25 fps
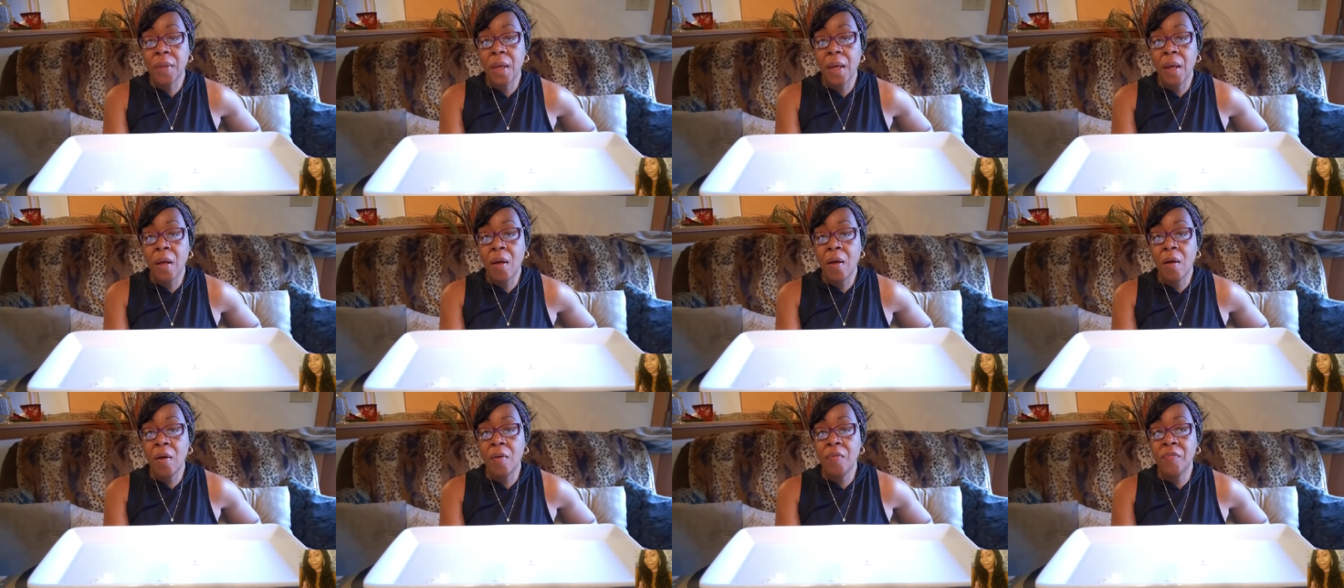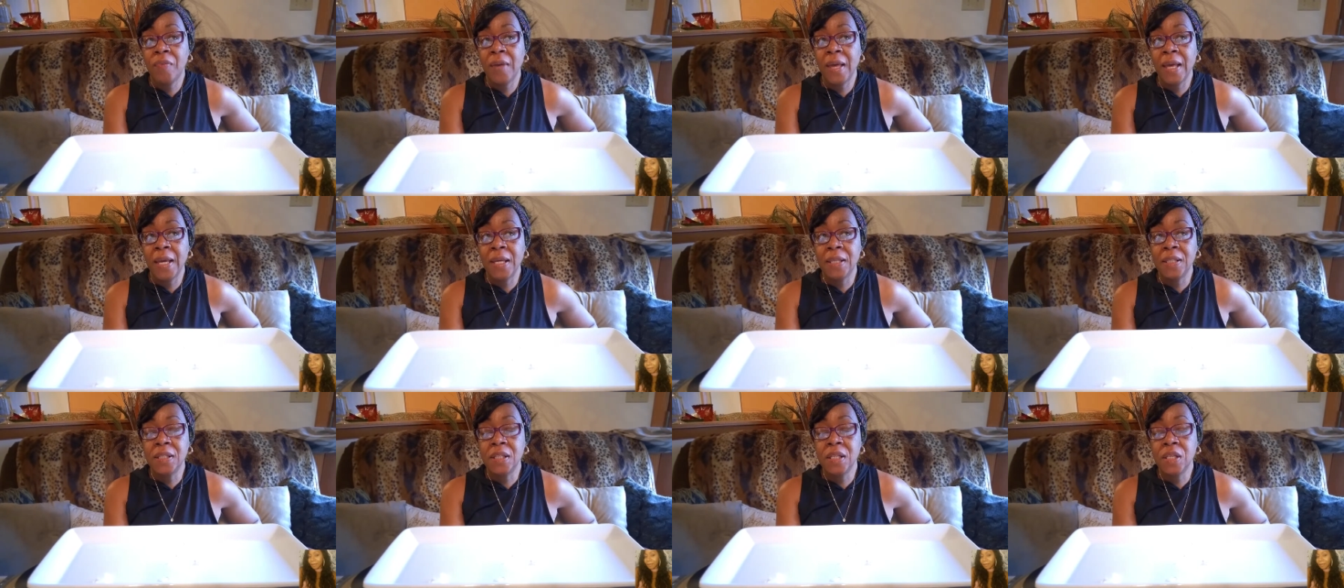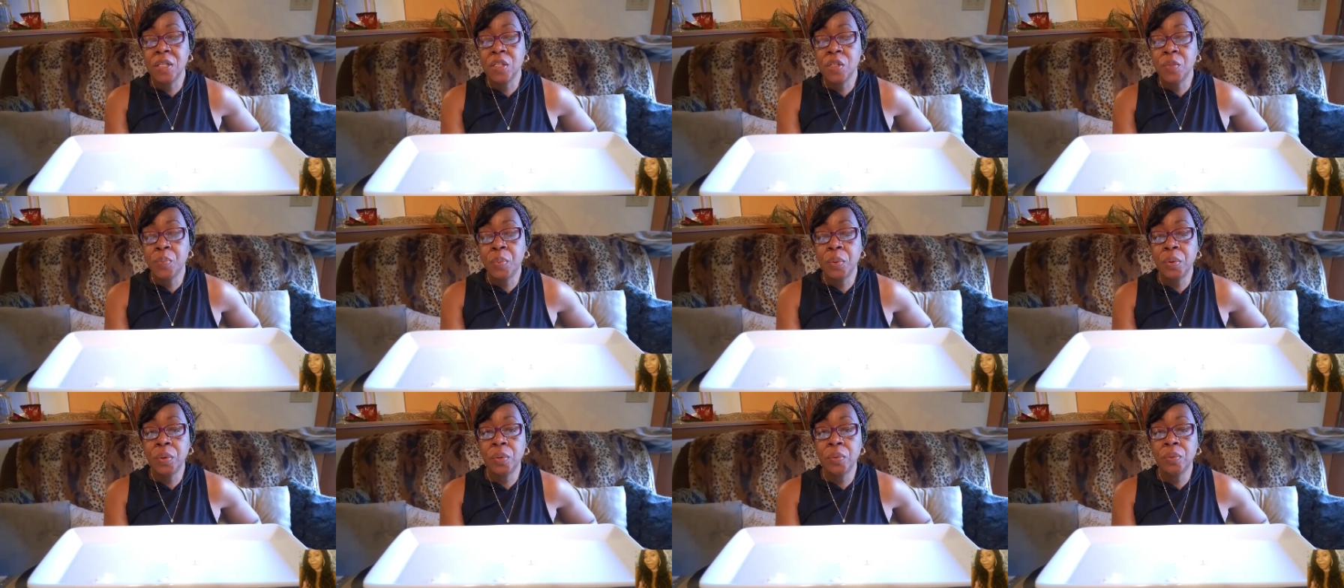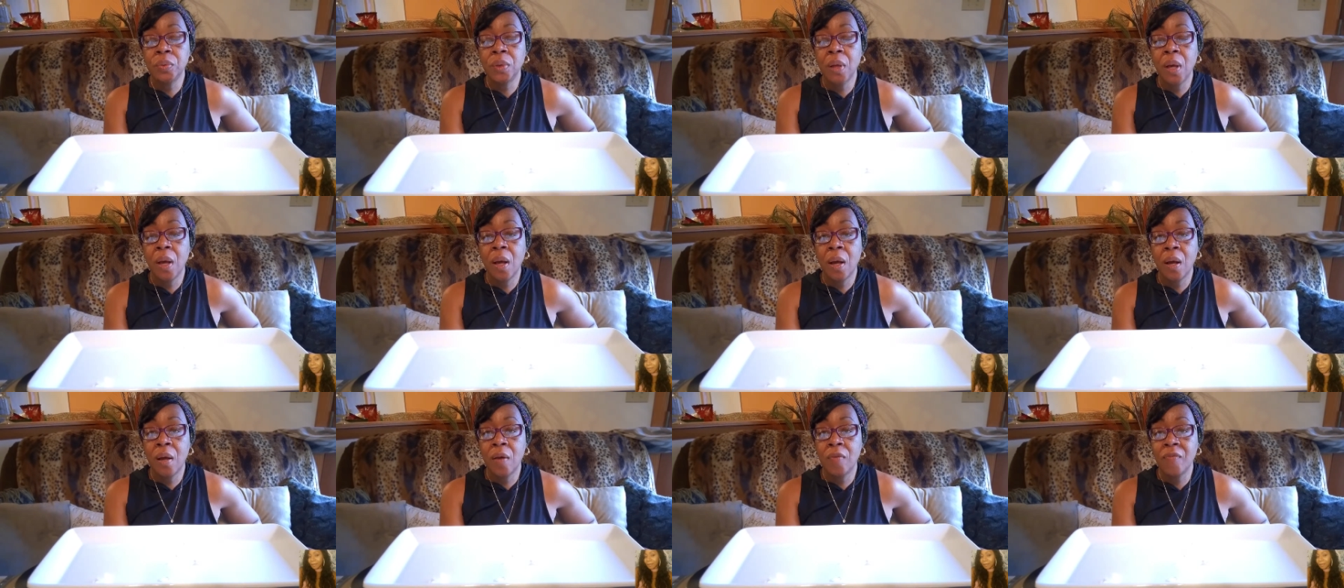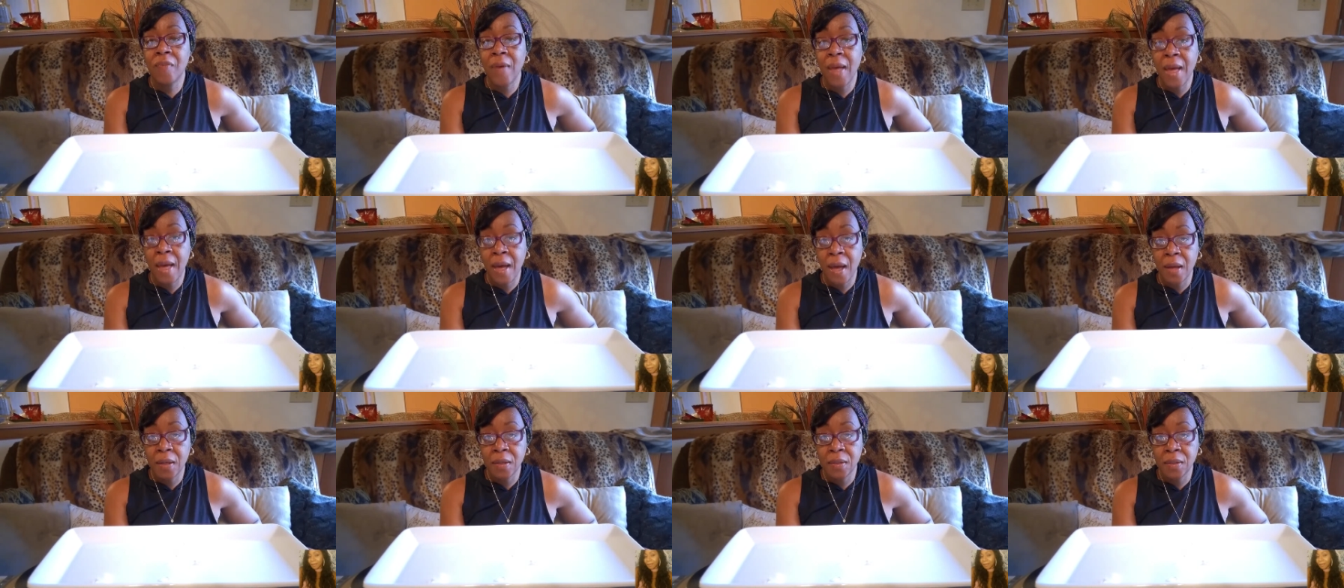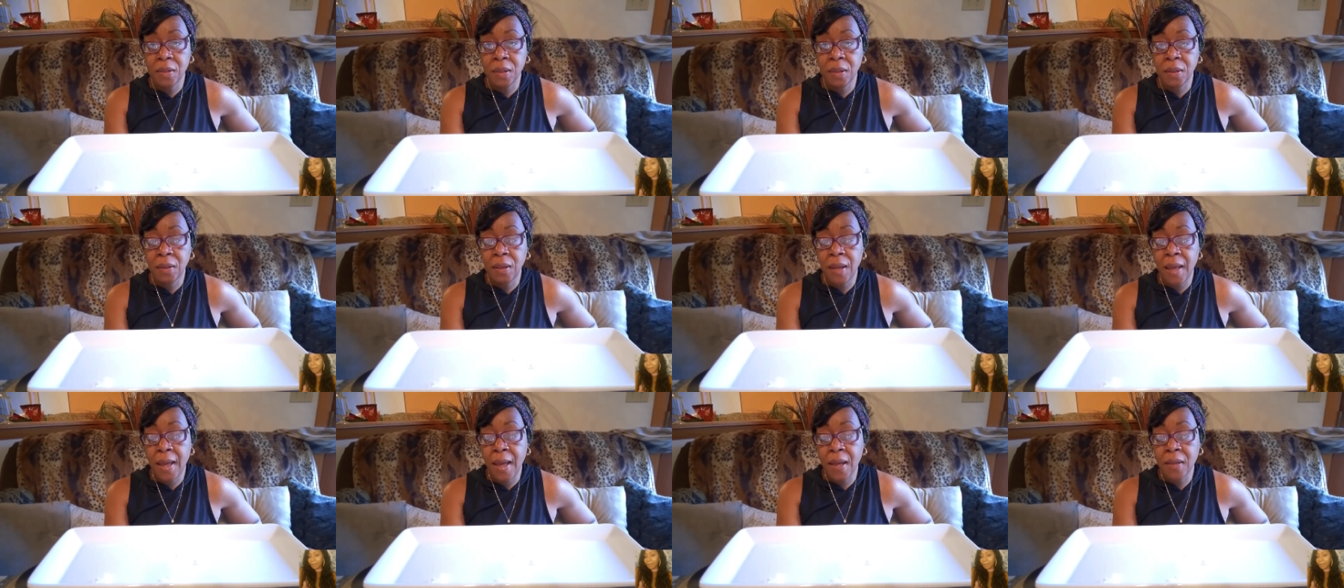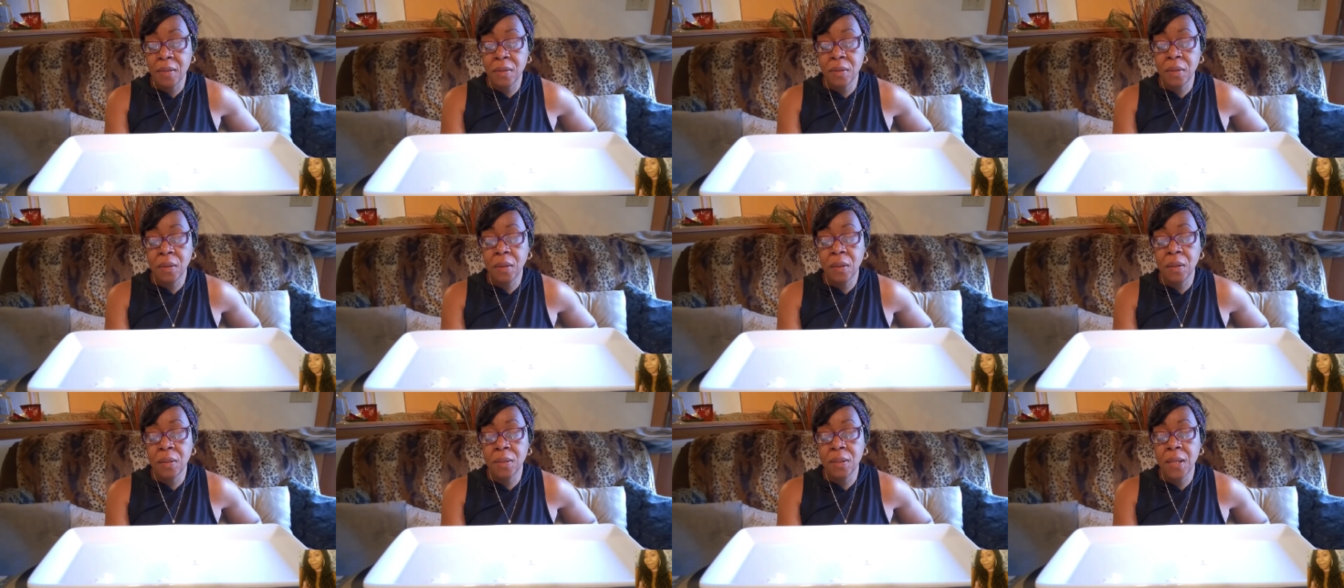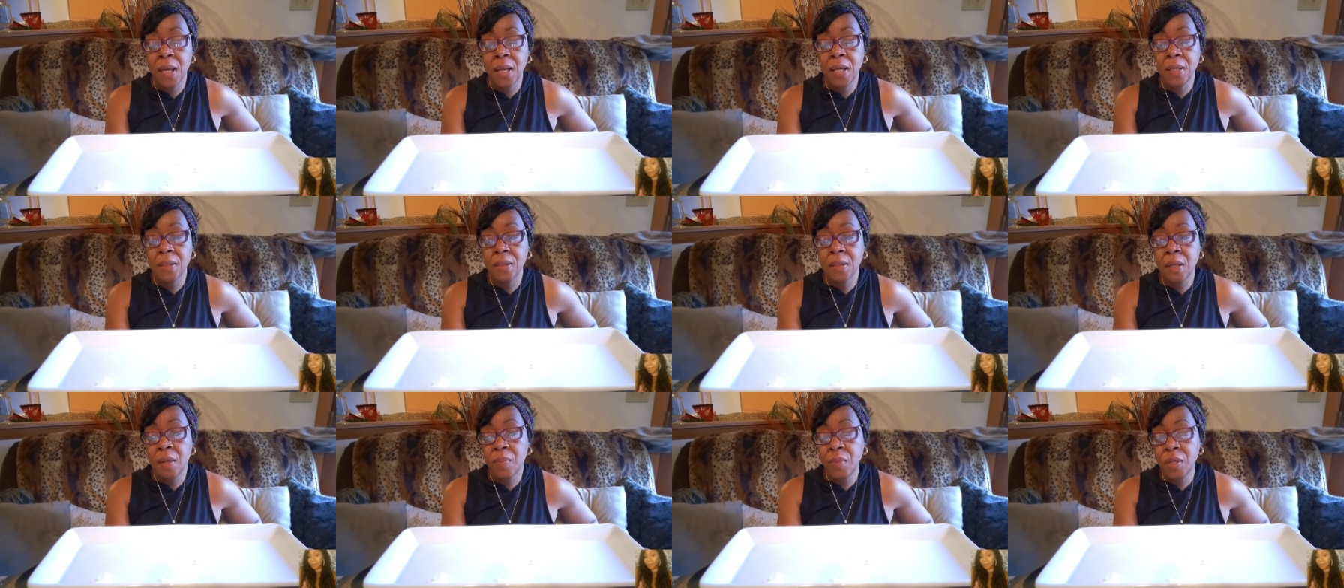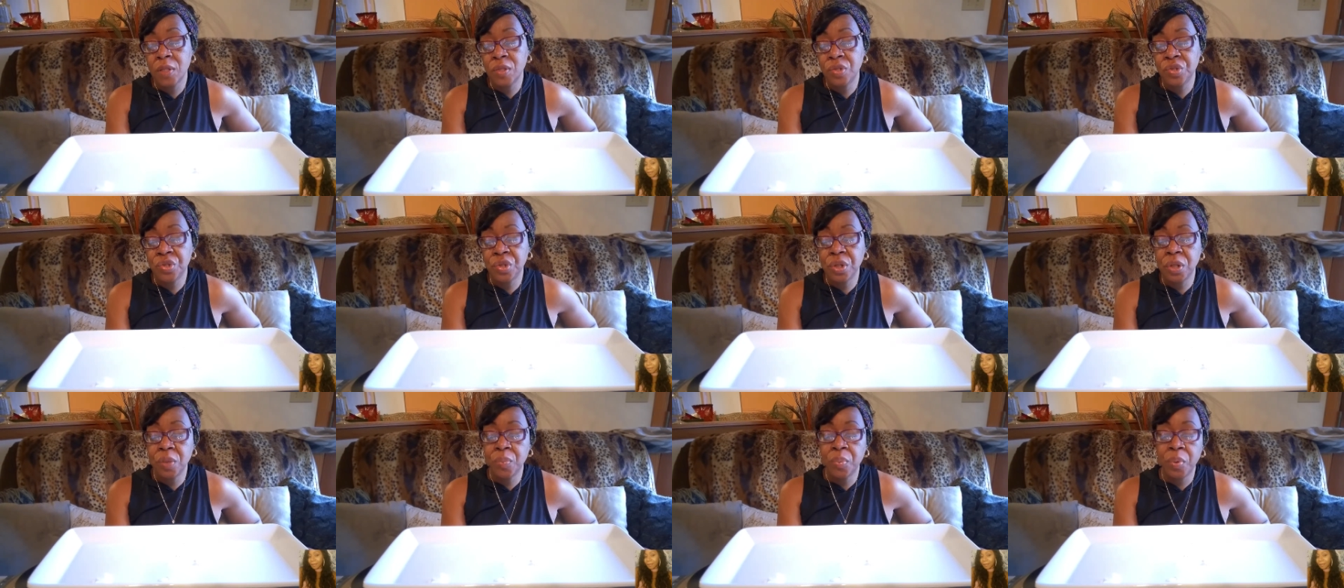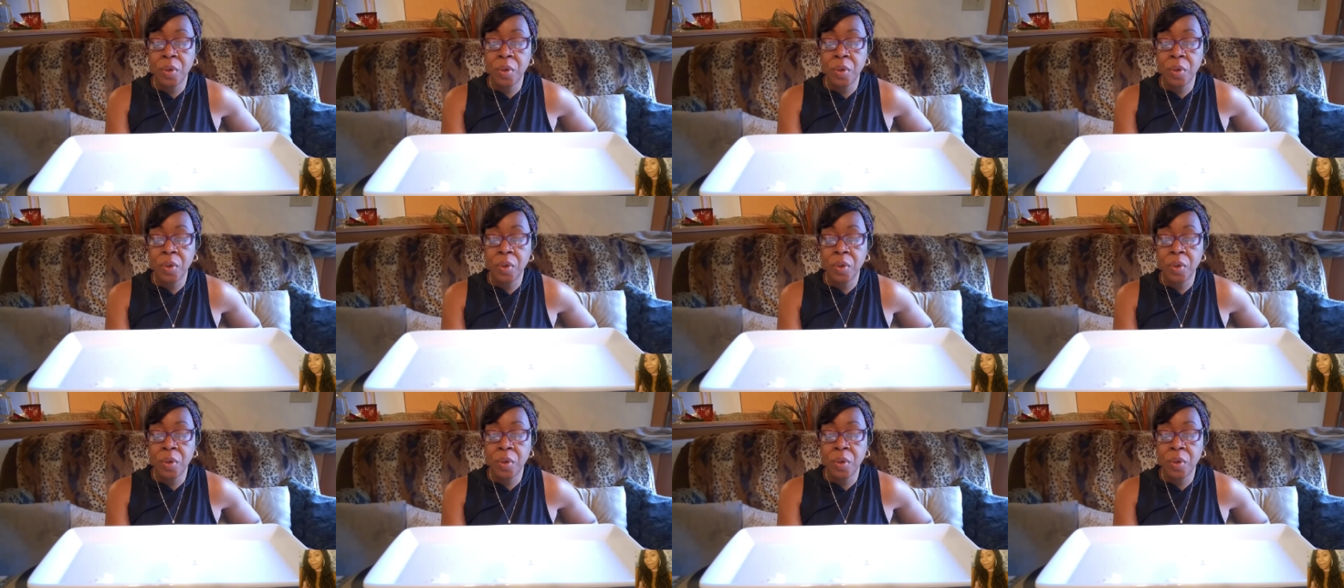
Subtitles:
of a teaspoon of Accent. Accent contains MSG.